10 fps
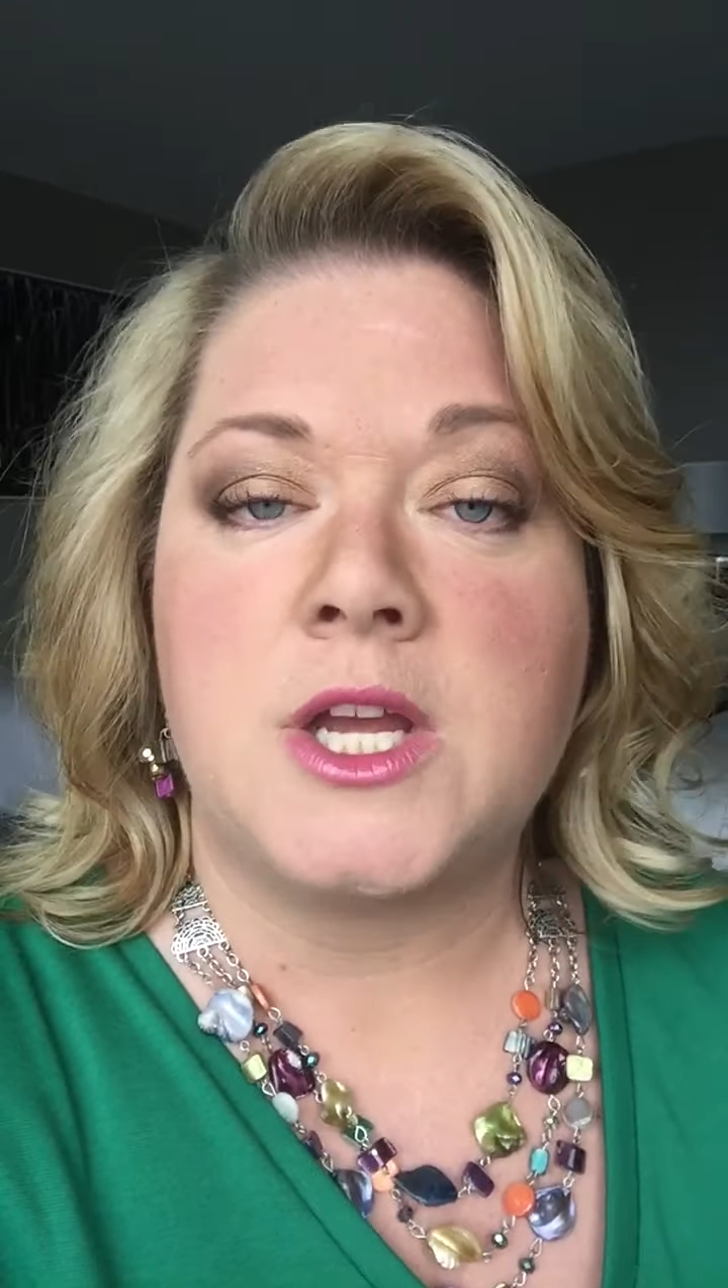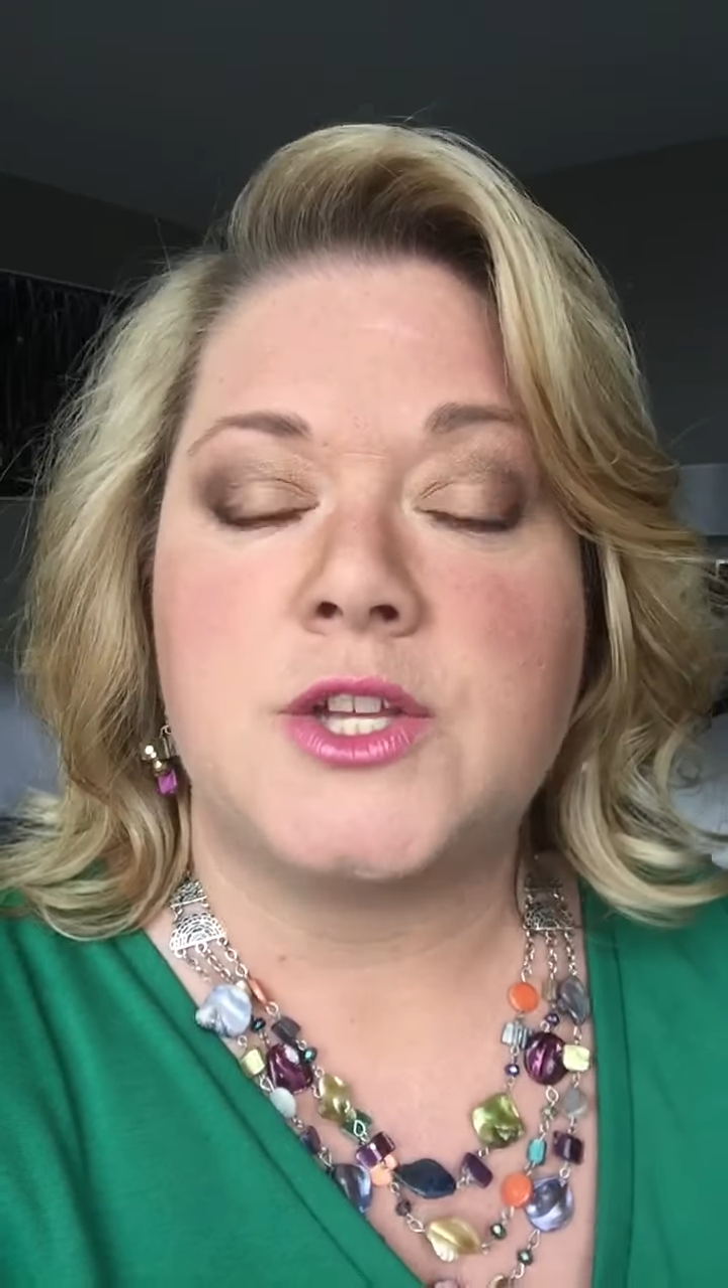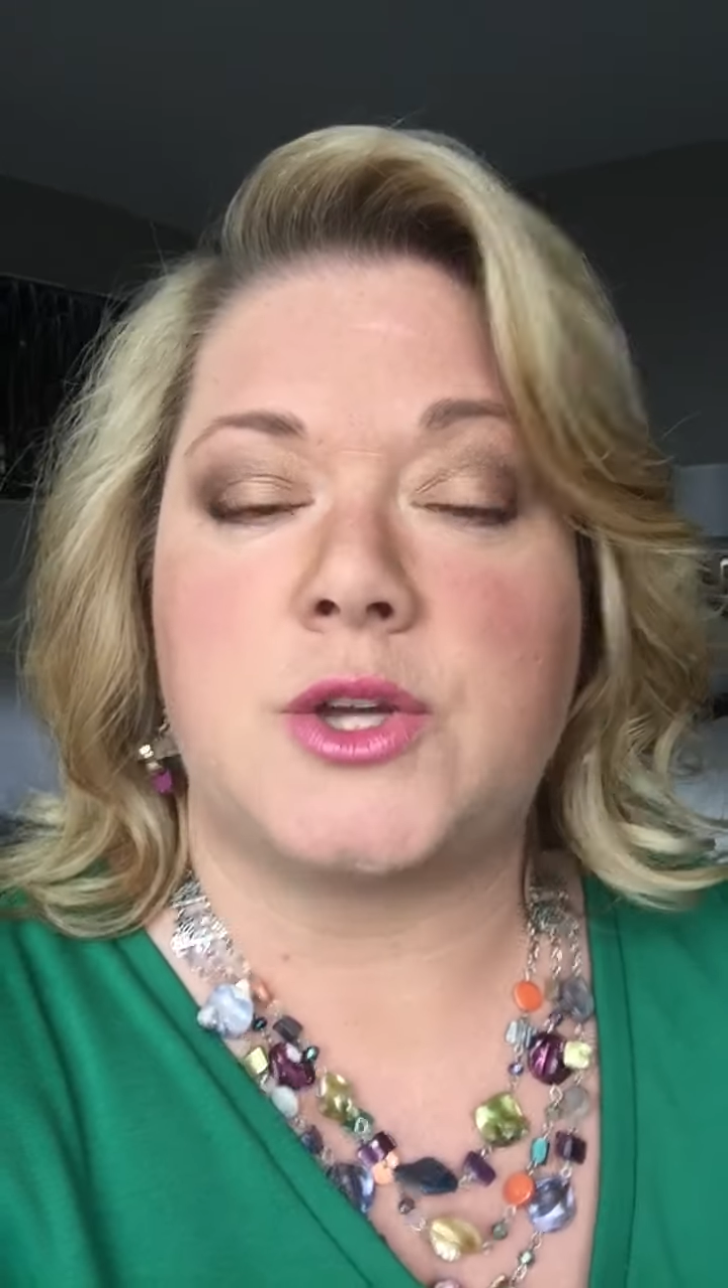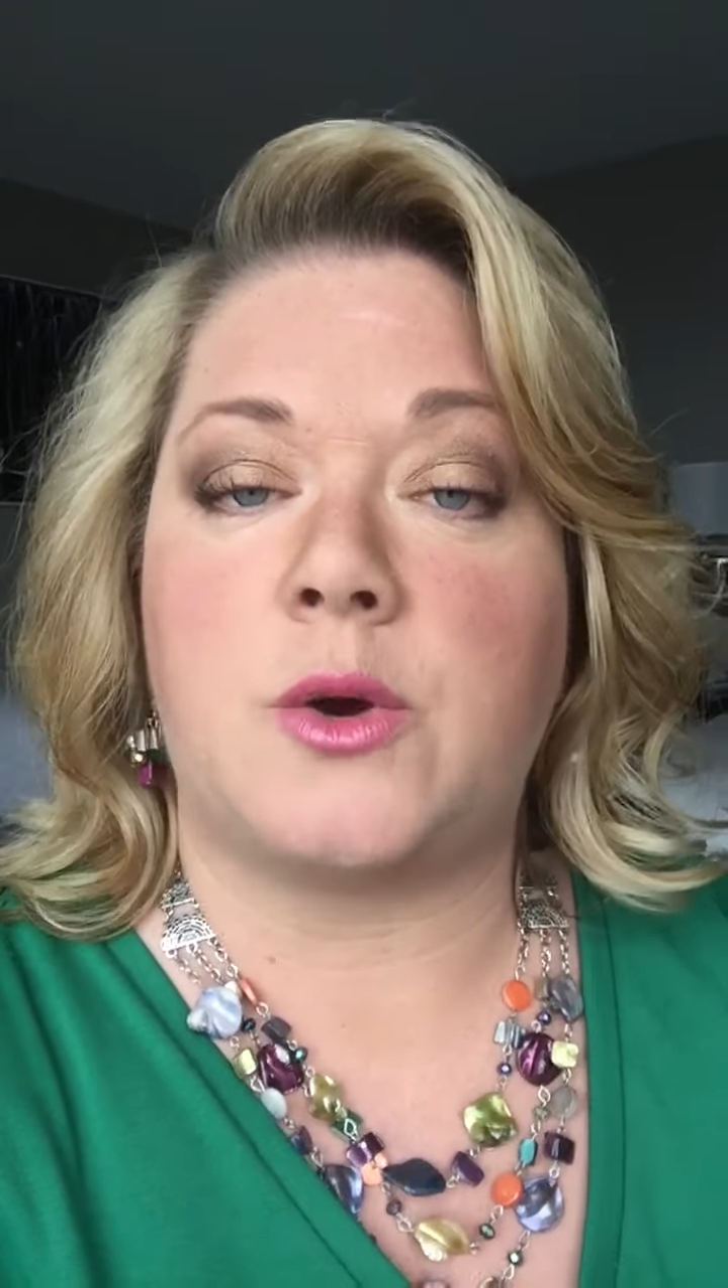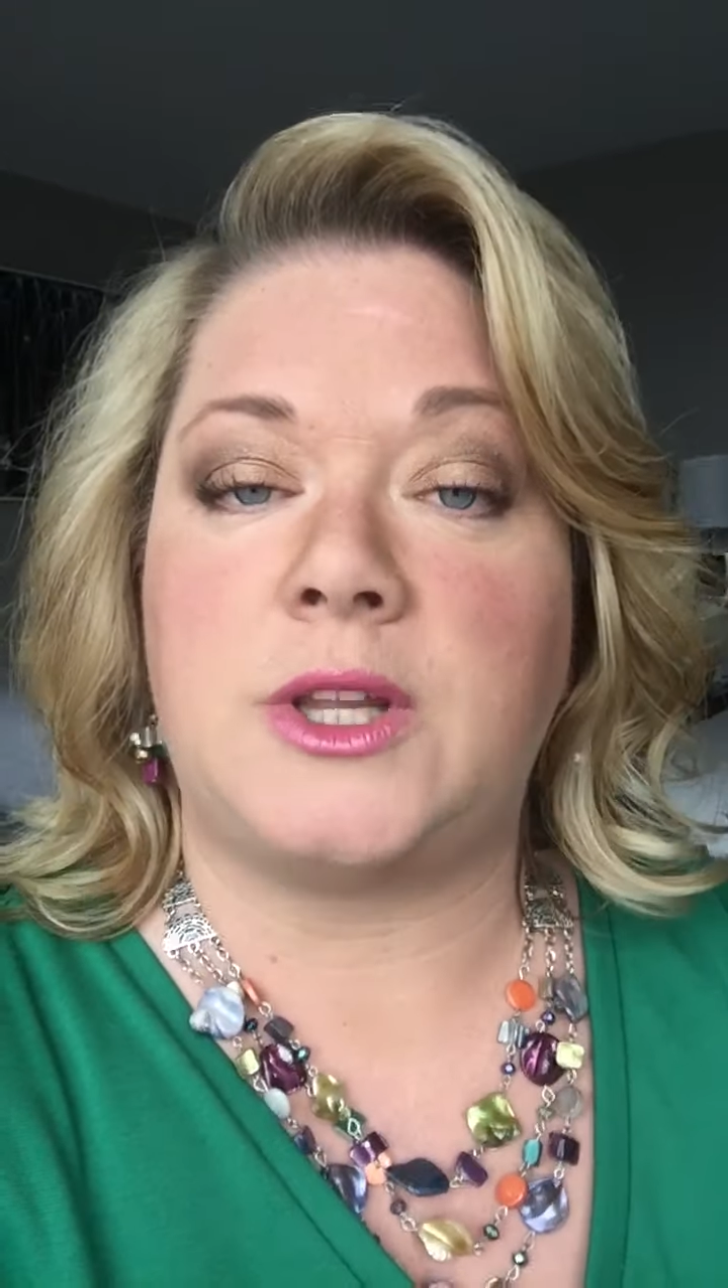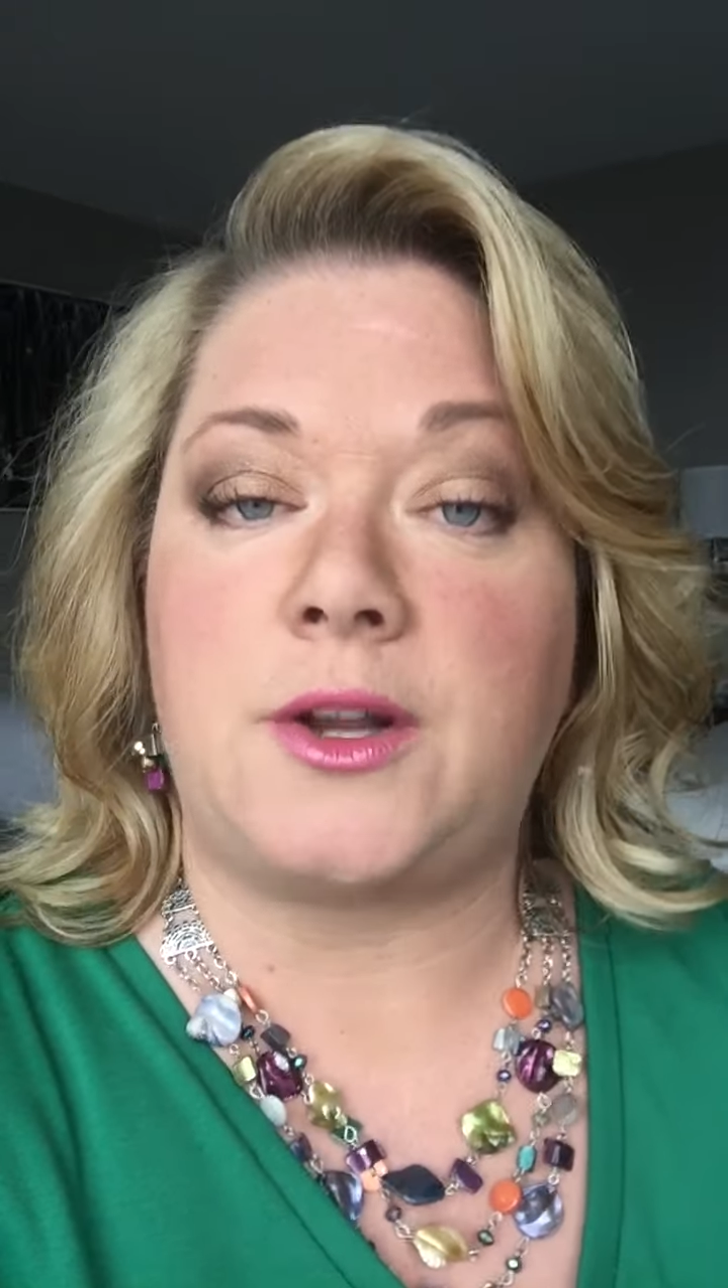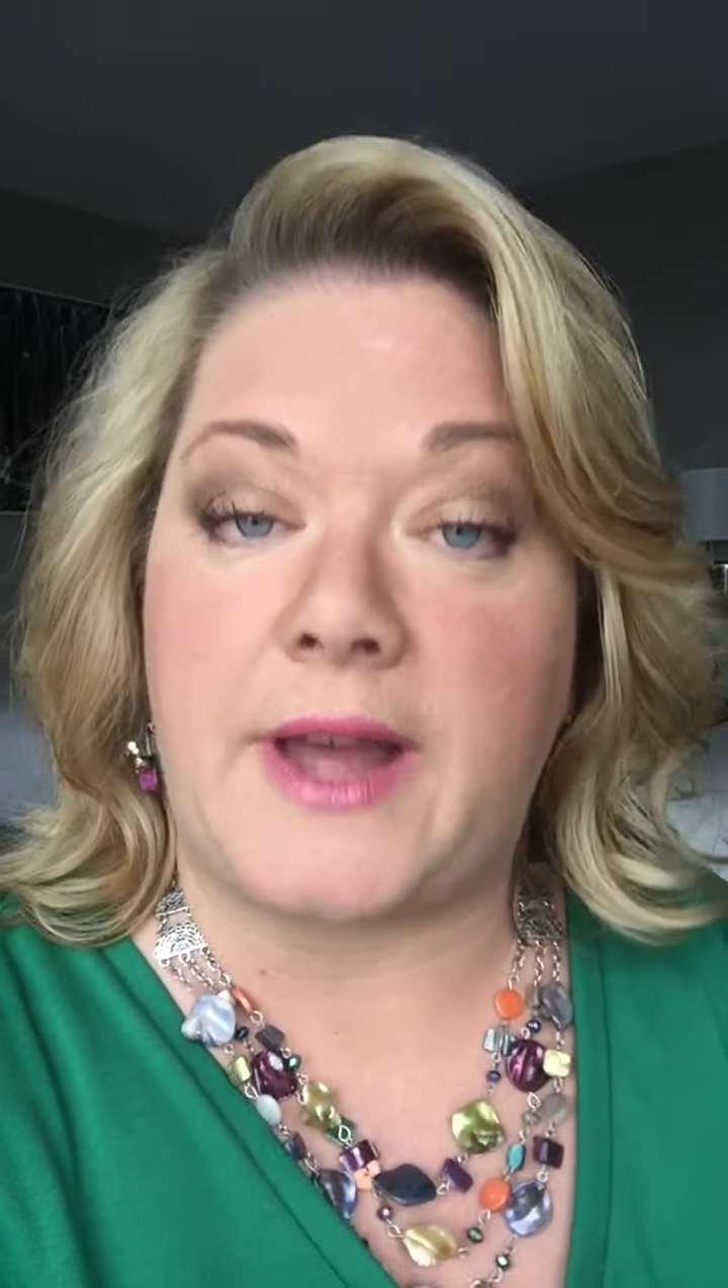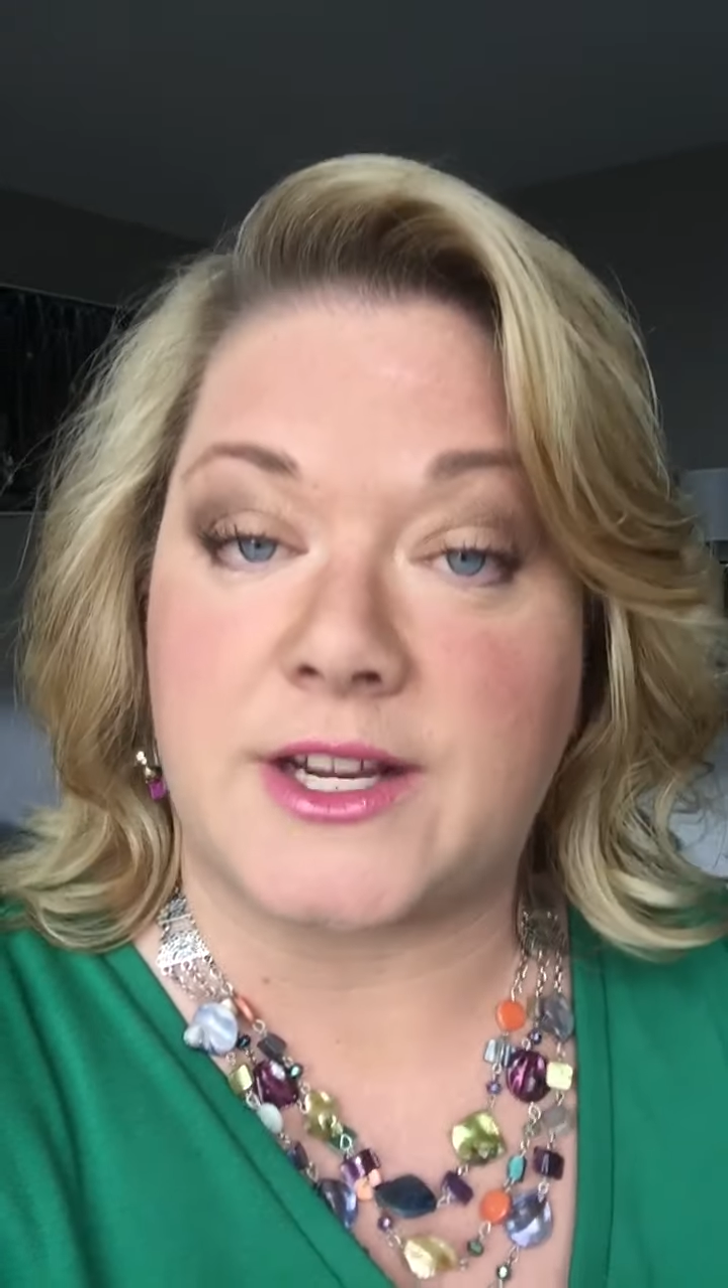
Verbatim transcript: So, a little